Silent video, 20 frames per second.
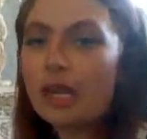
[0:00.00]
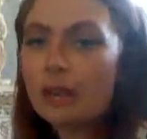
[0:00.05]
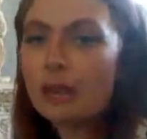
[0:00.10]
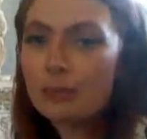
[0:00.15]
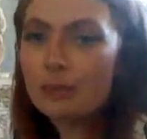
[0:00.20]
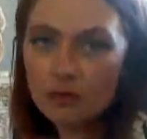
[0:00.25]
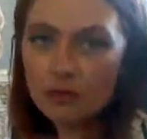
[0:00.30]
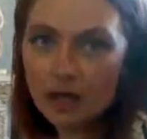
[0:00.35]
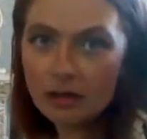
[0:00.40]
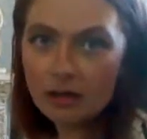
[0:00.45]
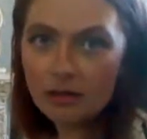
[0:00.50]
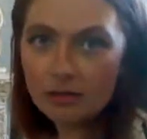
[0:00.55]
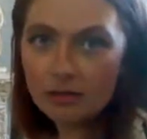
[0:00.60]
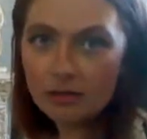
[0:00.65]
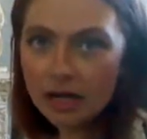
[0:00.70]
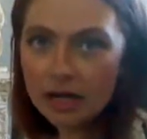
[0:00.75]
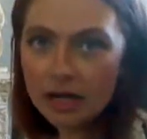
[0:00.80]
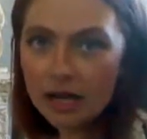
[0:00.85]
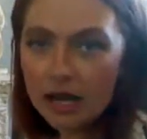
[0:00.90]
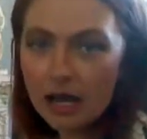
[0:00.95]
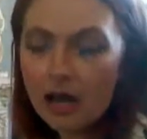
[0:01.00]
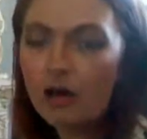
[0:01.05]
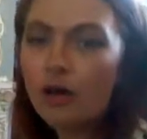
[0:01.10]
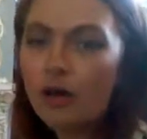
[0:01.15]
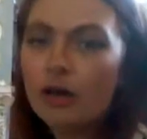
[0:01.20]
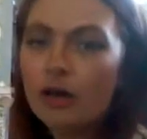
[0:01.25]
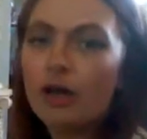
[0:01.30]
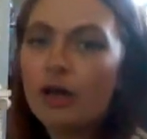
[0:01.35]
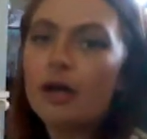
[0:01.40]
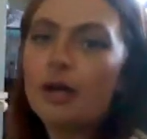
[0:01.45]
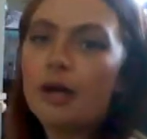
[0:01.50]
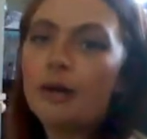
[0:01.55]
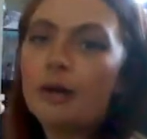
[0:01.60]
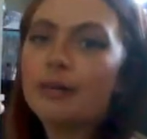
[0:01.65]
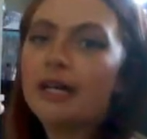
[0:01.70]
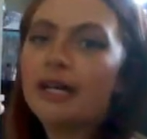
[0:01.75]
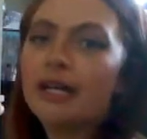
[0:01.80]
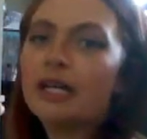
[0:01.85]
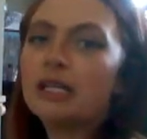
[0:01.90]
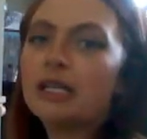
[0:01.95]
move out right now,
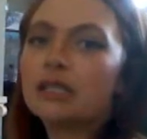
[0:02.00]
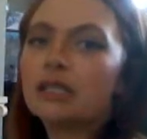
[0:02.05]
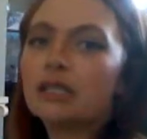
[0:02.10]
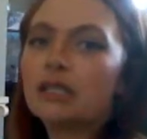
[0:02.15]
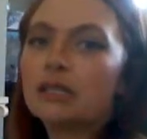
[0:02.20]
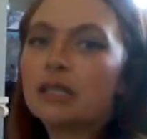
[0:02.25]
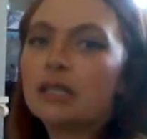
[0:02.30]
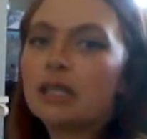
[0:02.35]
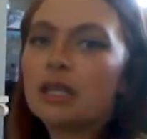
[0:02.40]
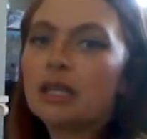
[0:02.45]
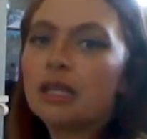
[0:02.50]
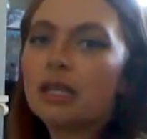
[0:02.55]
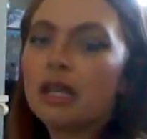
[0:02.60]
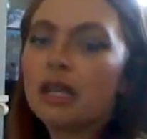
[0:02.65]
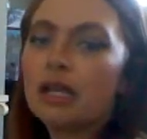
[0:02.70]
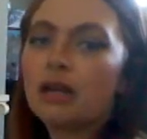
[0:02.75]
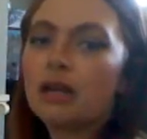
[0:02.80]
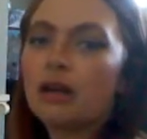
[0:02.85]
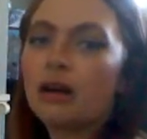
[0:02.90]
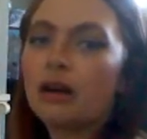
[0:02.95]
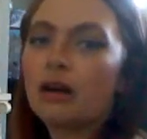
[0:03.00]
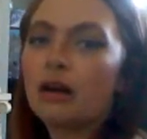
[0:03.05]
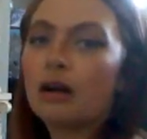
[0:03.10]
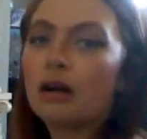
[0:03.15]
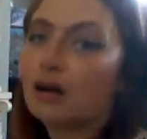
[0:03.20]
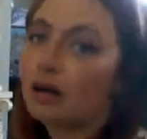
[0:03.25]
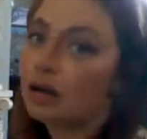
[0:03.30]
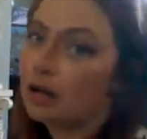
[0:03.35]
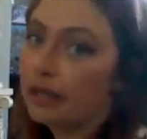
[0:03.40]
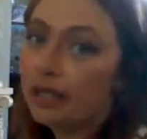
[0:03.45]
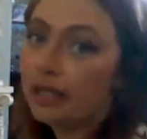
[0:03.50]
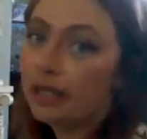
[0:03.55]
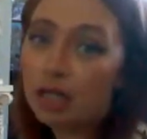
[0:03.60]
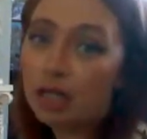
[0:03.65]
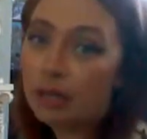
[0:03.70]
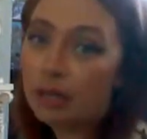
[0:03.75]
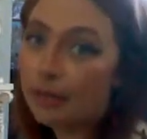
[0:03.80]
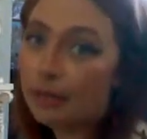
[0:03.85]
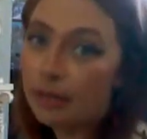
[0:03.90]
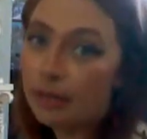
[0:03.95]
but they are thinking
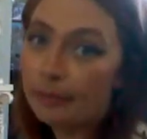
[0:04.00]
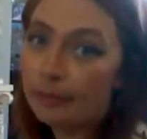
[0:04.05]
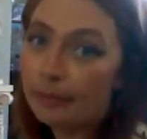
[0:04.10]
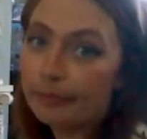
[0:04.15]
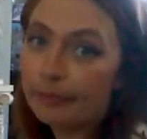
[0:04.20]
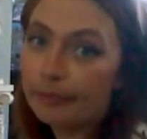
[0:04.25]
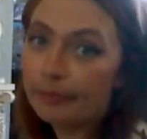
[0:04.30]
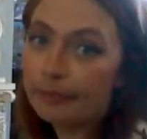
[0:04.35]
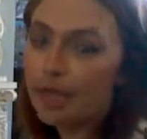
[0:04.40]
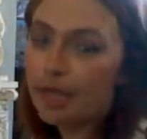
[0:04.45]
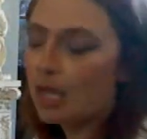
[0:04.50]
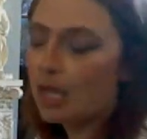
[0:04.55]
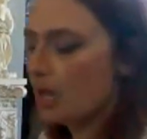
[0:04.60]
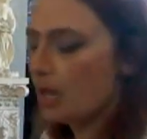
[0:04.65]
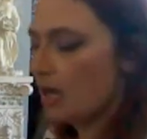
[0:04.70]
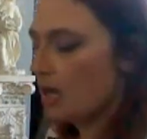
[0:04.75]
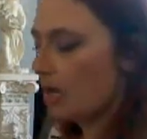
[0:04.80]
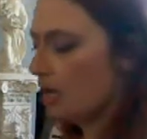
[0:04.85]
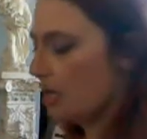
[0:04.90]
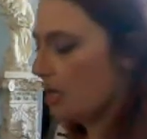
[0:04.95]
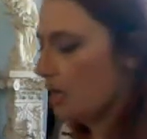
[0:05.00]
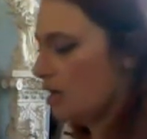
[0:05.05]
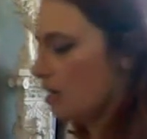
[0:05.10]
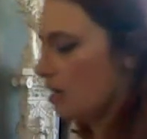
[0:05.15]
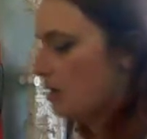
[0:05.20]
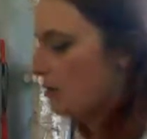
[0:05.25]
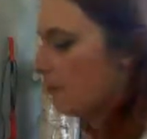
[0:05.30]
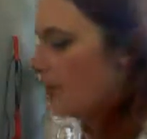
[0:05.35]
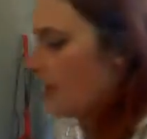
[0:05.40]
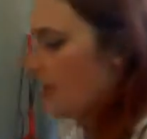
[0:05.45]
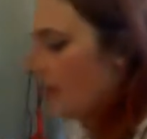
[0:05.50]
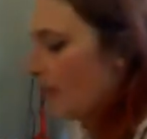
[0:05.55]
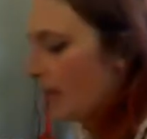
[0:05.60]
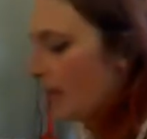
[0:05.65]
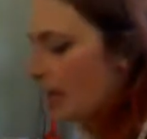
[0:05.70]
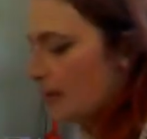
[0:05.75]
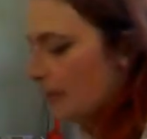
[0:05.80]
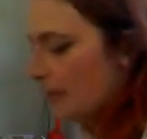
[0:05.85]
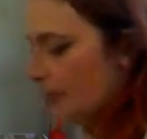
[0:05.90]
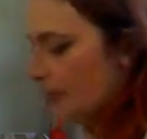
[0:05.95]
about it. And they
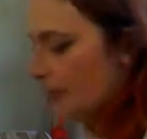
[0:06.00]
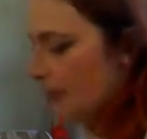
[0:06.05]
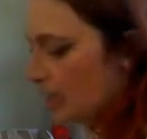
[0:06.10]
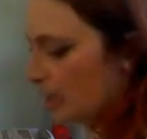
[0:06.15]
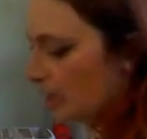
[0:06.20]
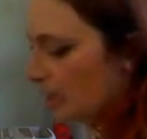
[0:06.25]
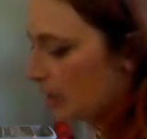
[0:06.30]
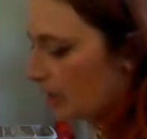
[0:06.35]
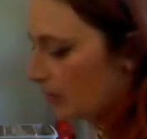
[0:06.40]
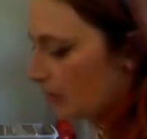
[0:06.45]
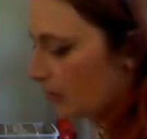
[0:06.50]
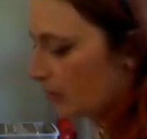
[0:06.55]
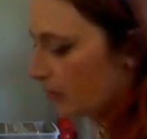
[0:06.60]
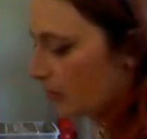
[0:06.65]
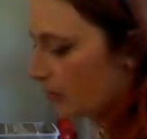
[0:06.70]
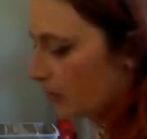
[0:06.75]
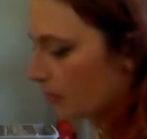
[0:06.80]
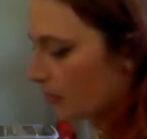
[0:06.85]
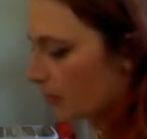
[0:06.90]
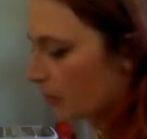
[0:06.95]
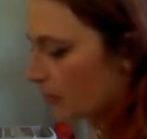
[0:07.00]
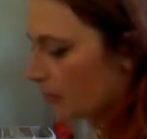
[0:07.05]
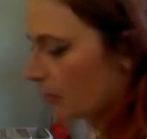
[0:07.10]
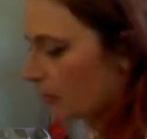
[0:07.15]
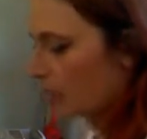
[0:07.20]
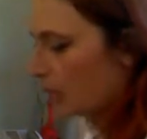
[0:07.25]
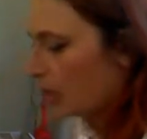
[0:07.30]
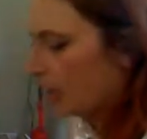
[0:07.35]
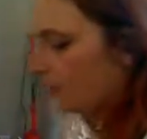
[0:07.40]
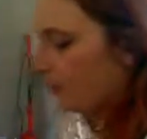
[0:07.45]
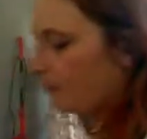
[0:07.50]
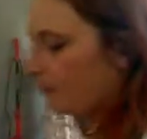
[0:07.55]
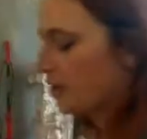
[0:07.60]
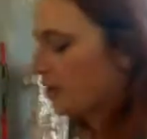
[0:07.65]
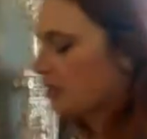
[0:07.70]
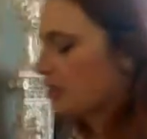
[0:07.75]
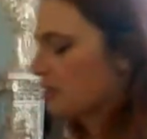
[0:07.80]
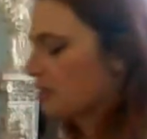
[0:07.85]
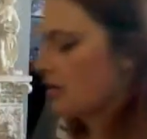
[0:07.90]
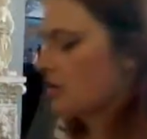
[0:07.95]
might be upfront
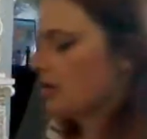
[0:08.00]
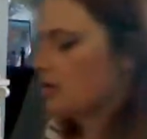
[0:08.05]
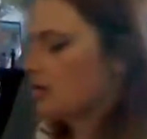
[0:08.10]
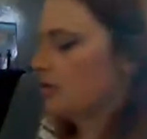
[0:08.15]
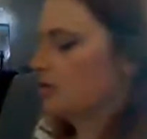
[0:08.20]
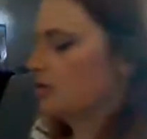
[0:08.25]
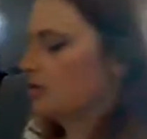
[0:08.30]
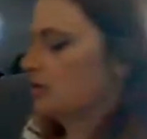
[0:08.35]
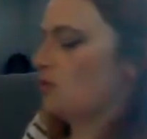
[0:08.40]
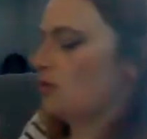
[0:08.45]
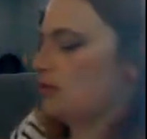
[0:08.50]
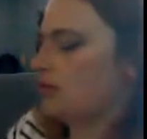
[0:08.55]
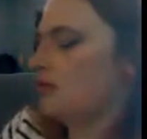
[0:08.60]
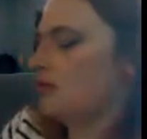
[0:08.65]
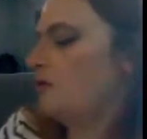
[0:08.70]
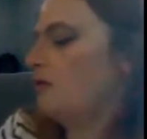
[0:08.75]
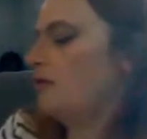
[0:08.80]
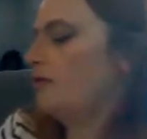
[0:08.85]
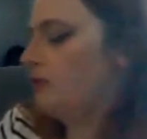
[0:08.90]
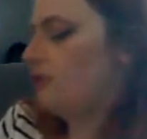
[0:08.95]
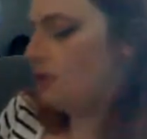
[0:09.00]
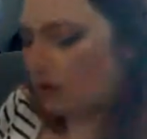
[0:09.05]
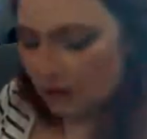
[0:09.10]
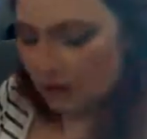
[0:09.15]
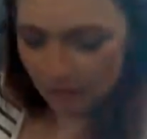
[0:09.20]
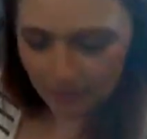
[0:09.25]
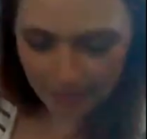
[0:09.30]
and honest with you if you call them